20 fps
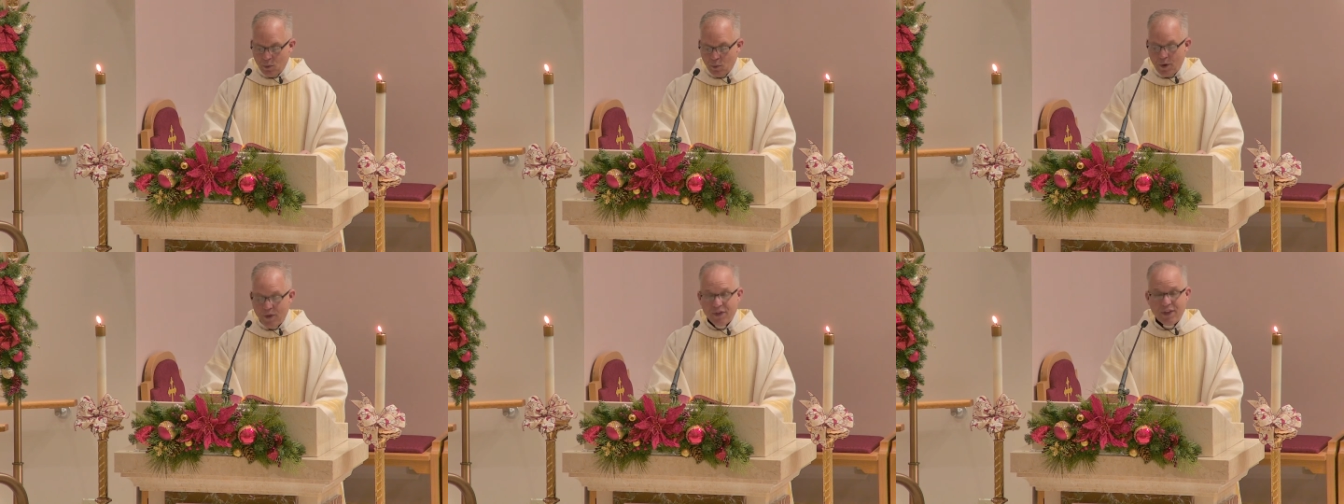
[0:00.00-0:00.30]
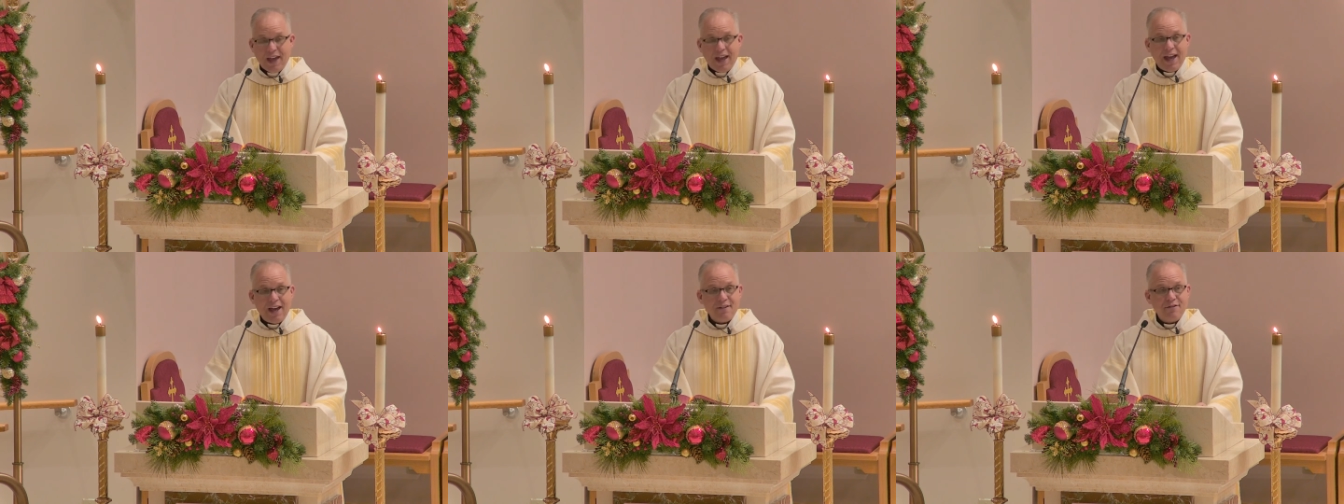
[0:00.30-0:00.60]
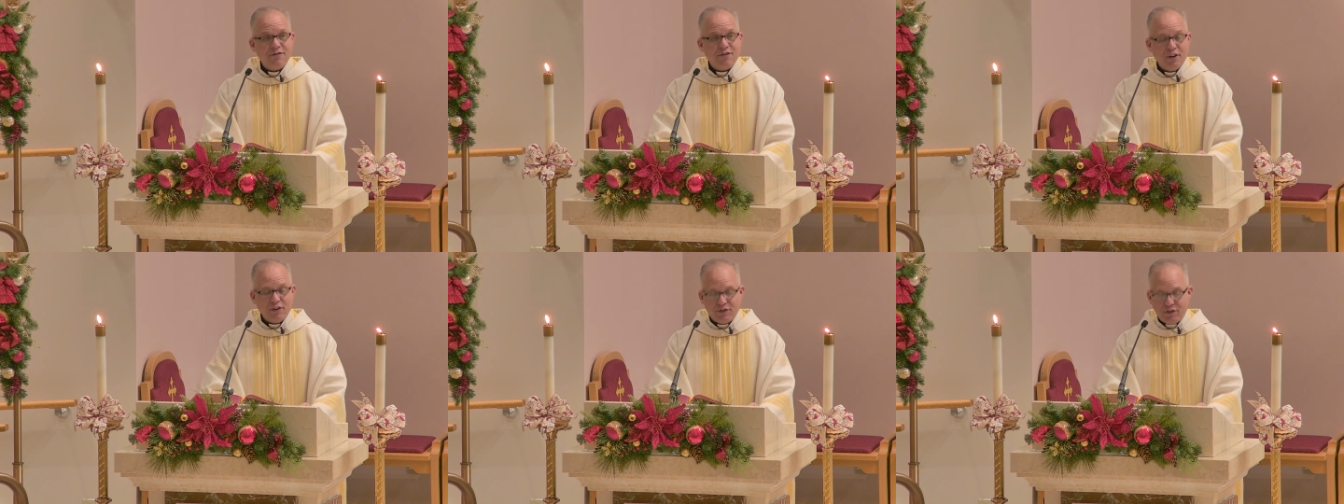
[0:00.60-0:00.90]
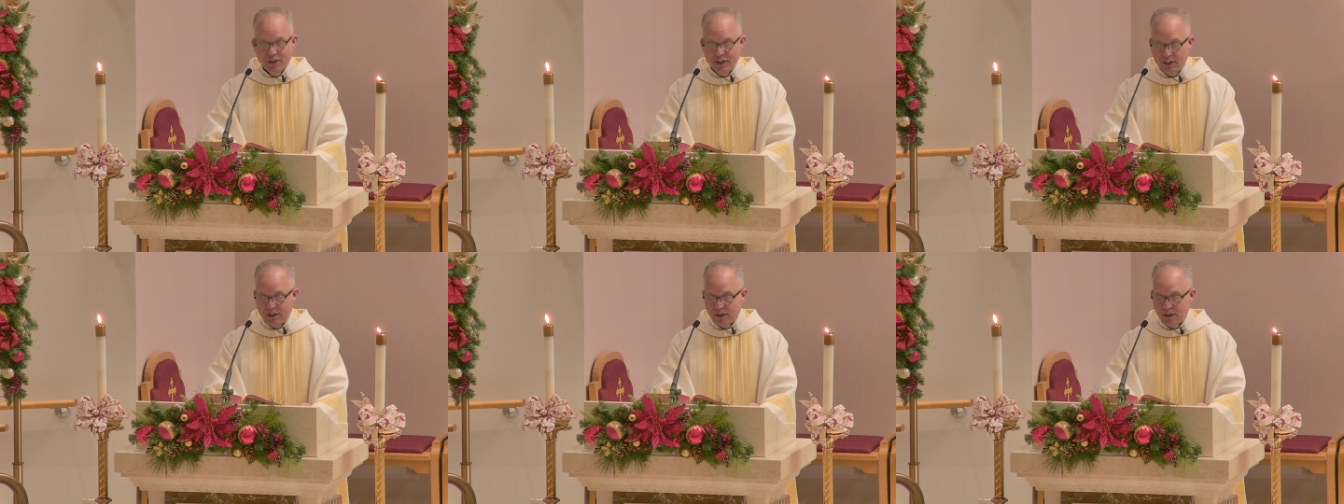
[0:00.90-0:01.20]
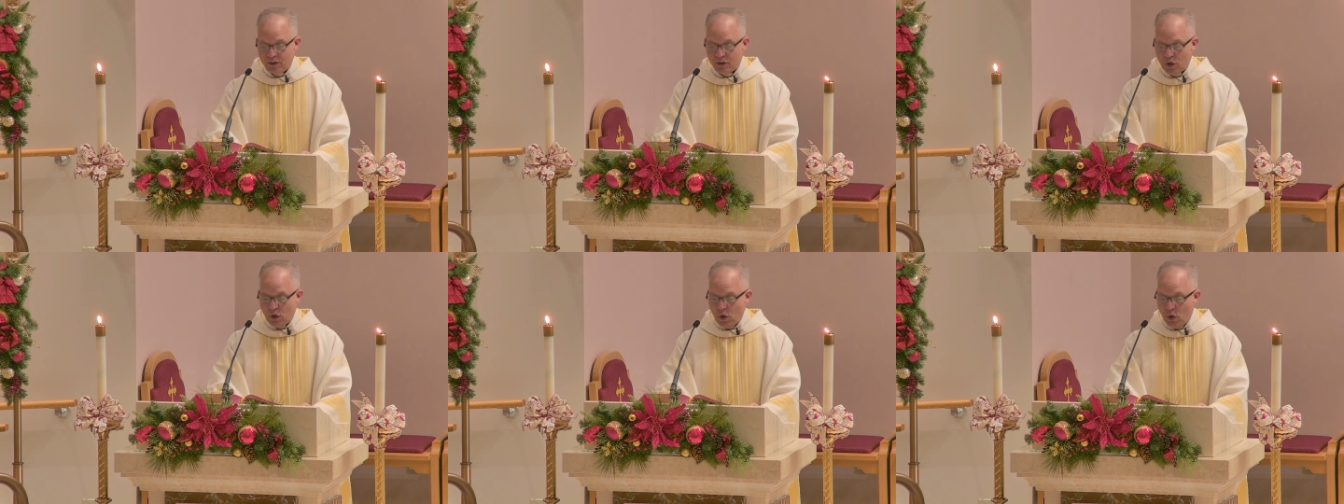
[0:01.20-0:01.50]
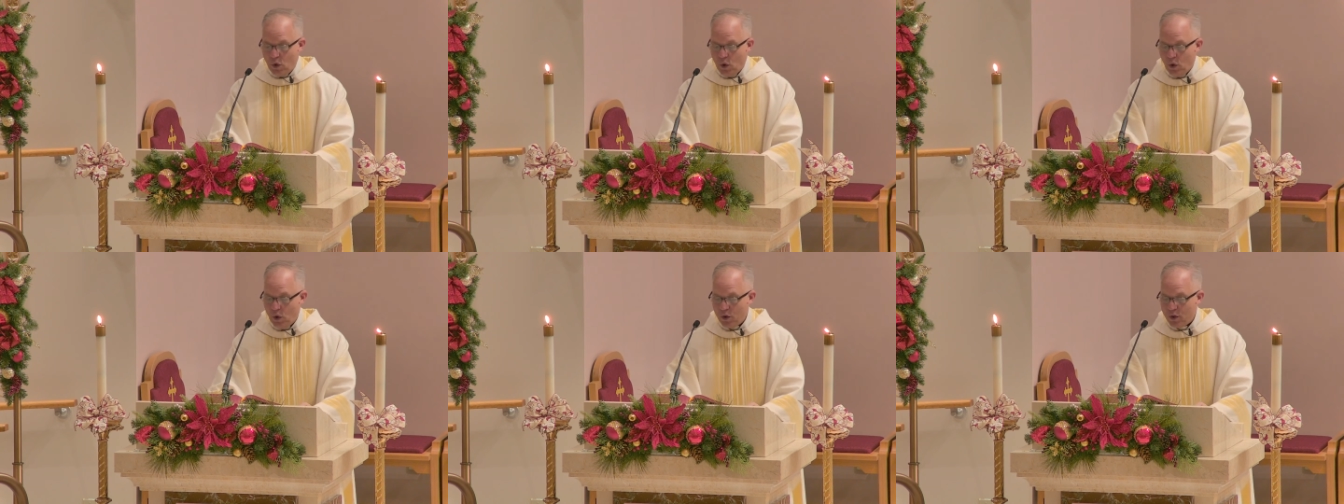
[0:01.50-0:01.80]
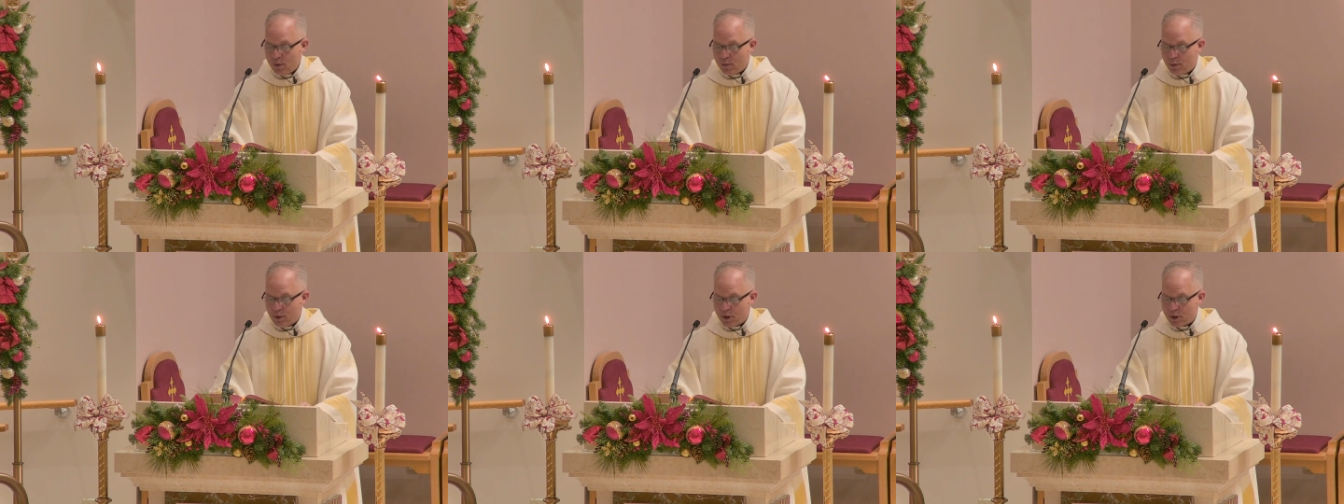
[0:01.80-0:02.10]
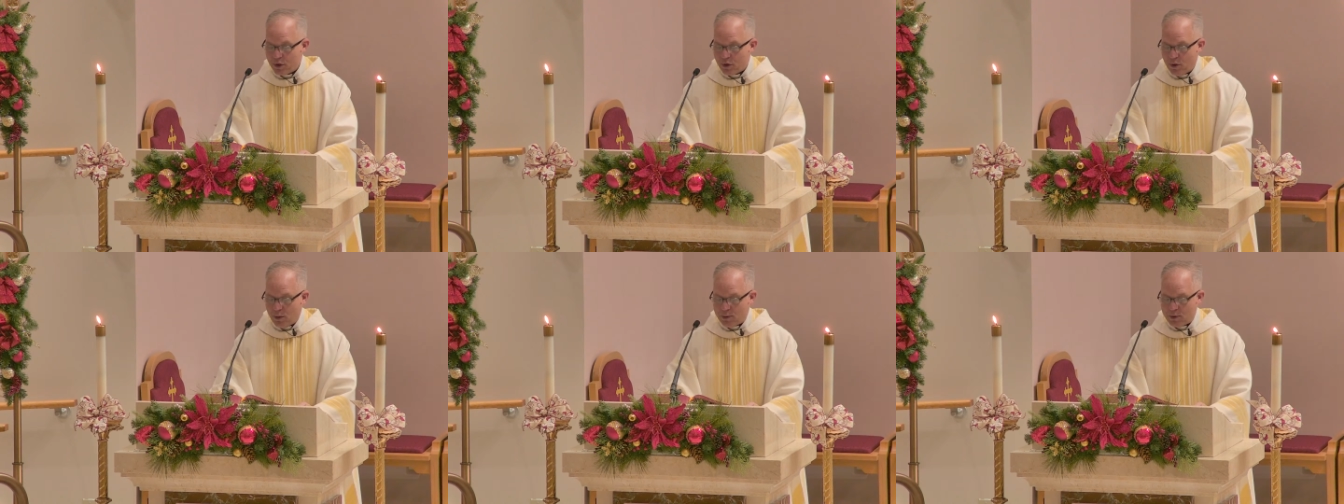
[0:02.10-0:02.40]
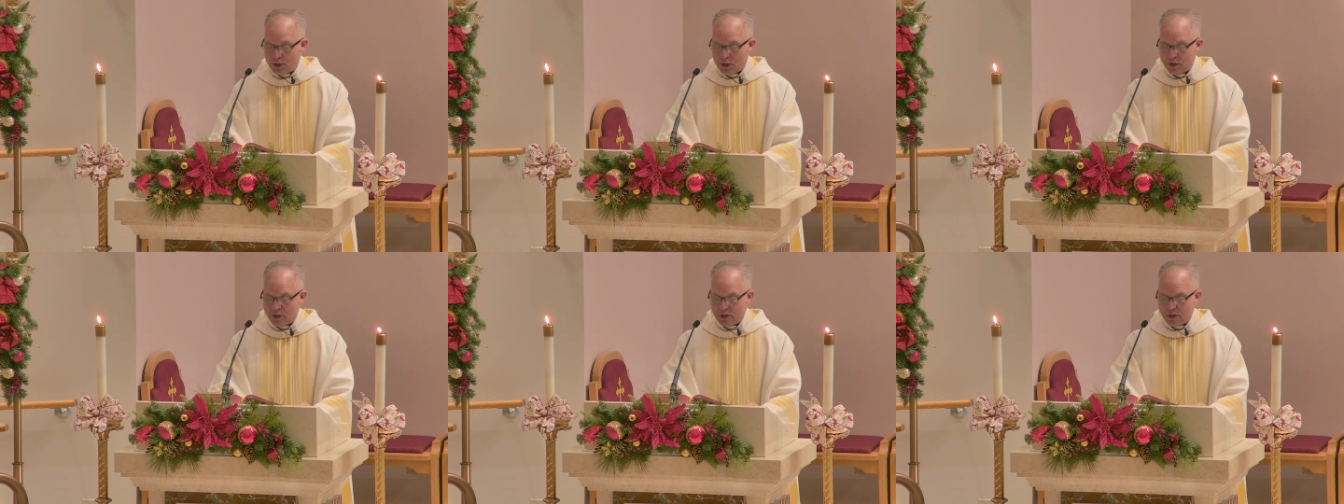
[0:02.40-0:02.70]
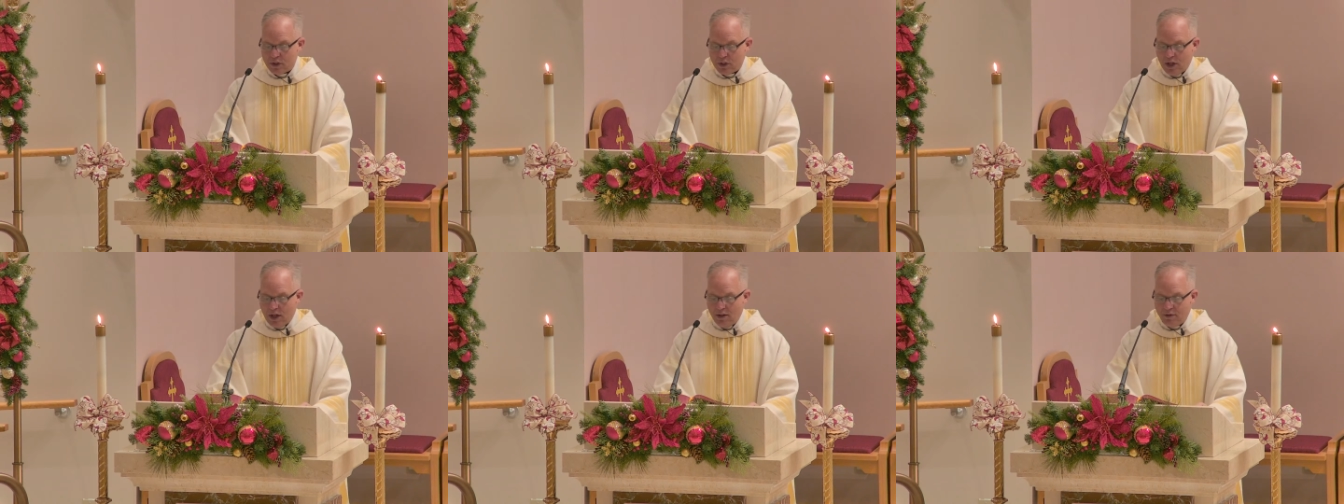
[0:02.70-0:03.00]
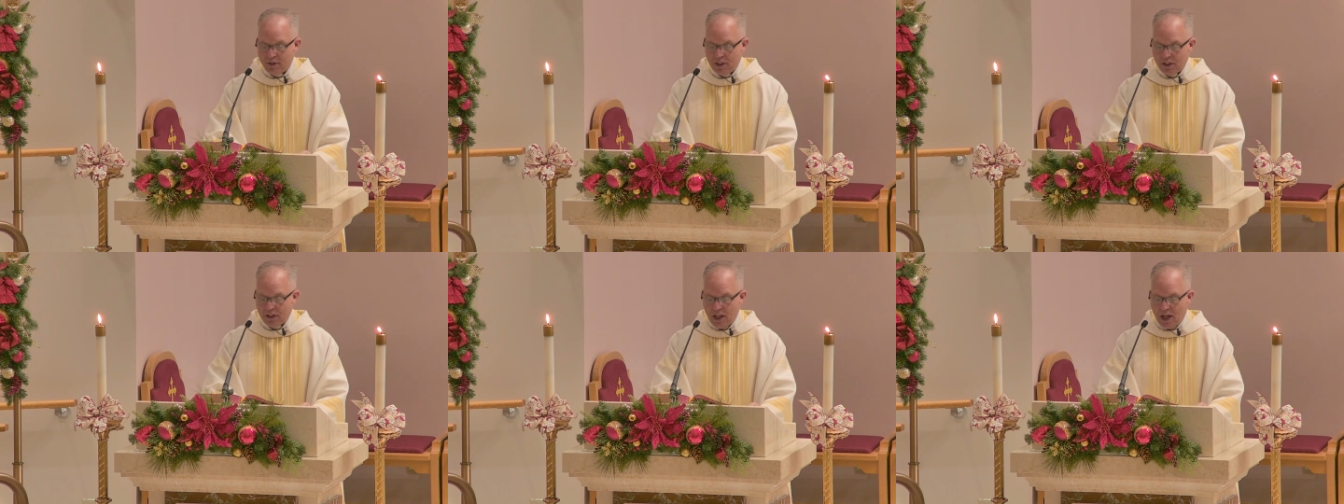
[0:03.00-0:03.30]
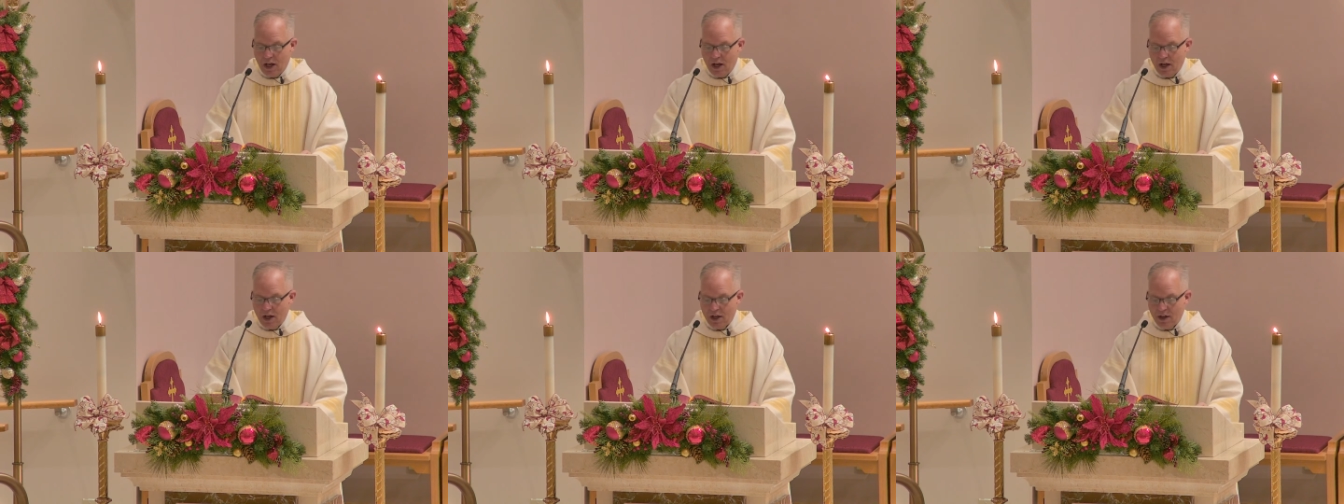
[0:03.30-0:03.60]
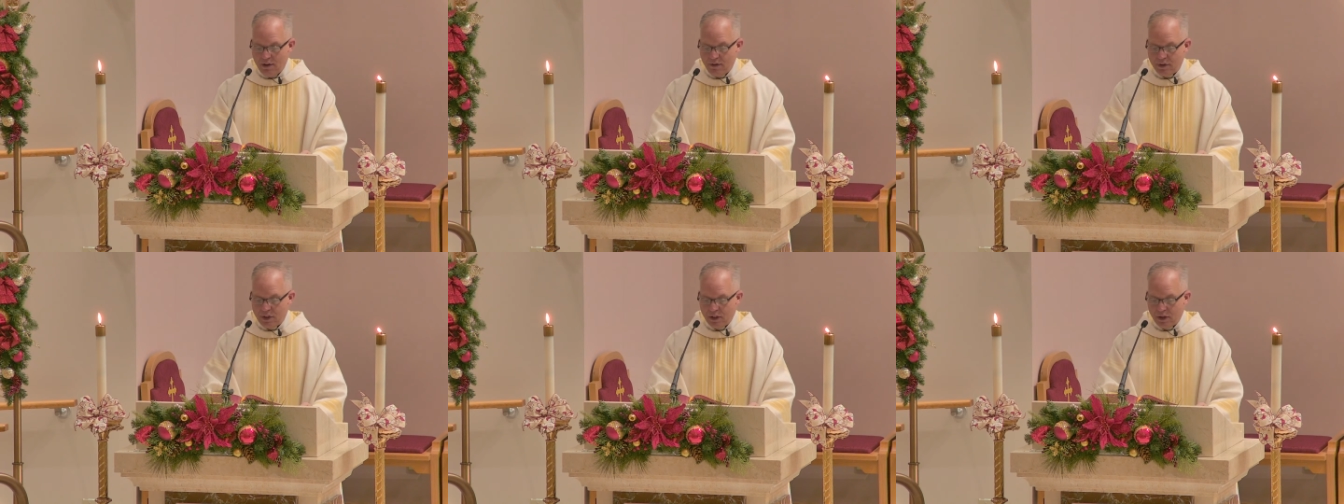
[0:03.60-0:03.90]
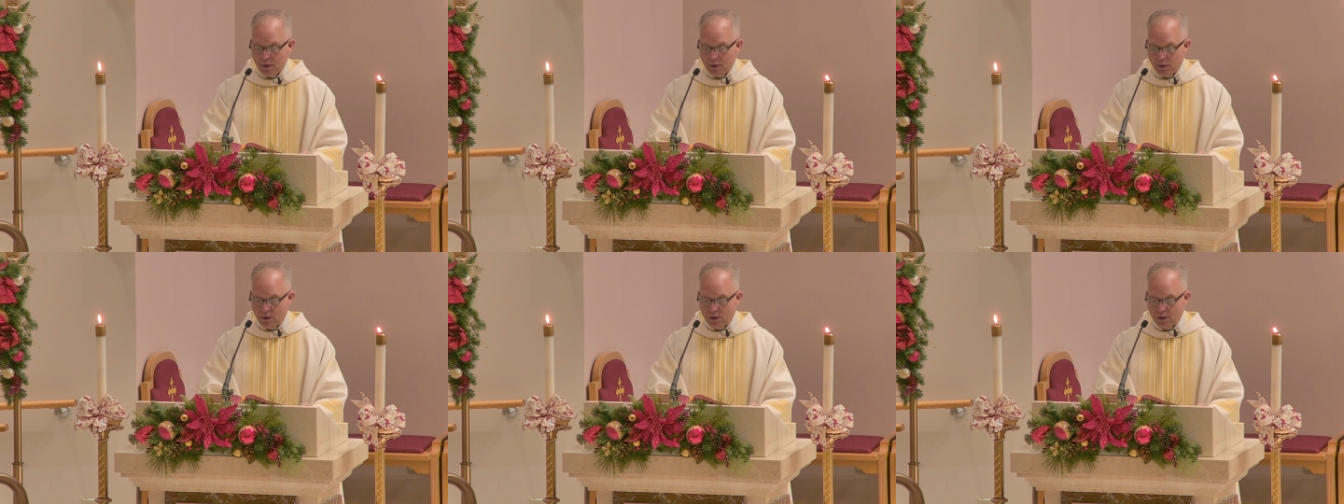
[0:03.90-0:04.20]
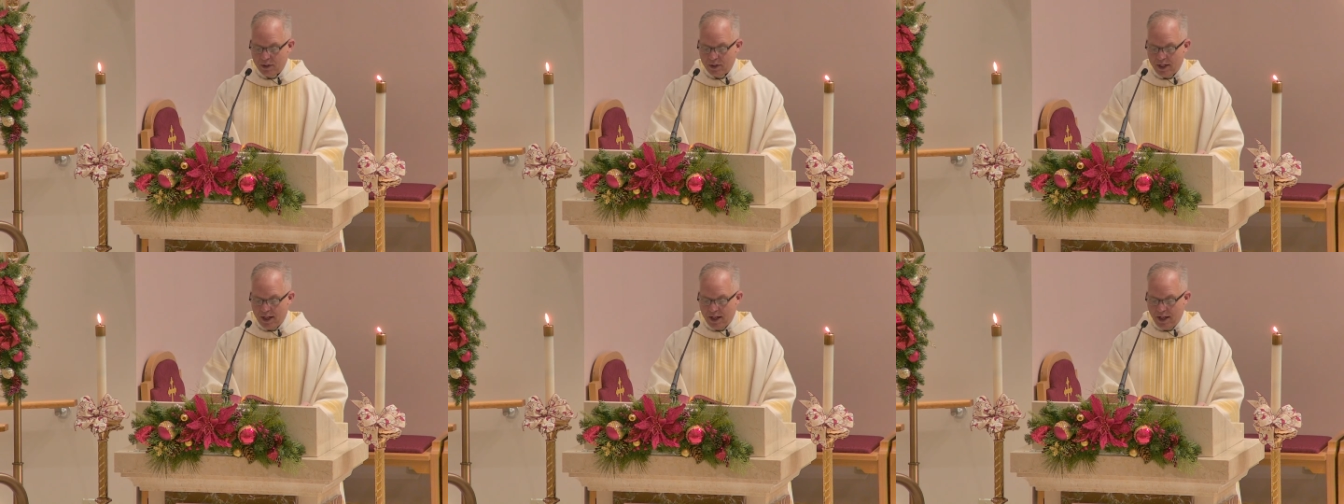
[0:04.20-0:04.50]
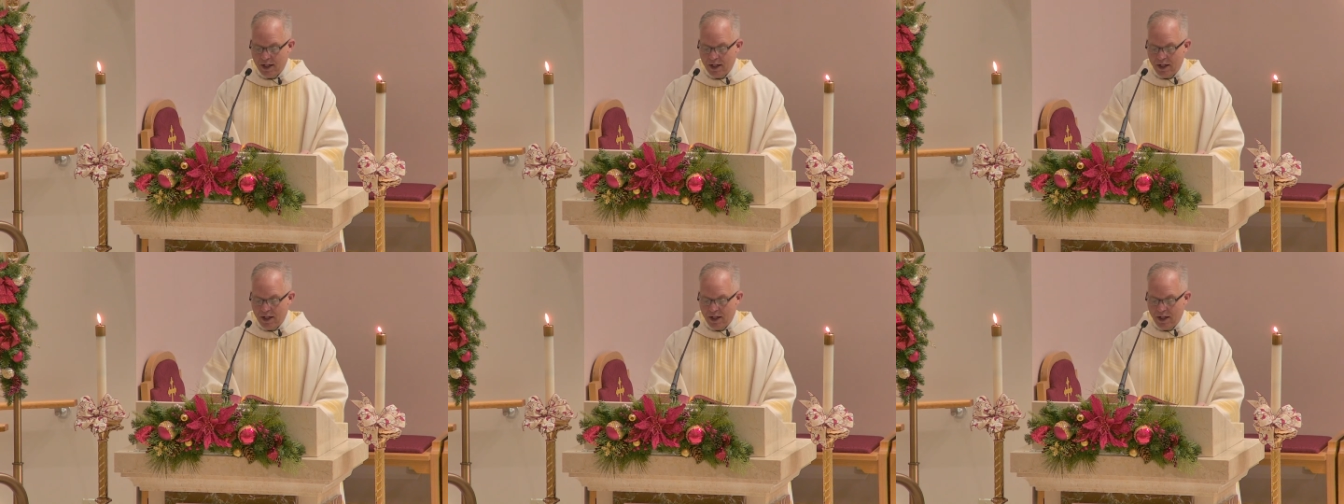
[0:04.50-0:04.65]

When they had fulfilled all the prescriptions of the law of the Lord,